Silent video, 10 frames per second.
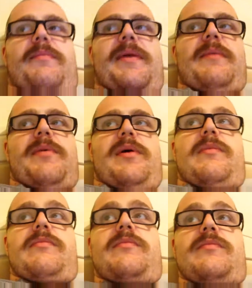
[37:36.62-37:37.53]
of paper
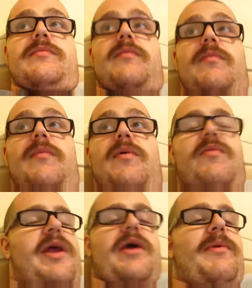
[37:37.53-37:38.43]

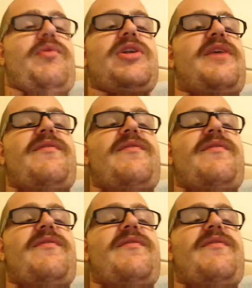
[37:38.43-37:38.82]
when I could be watching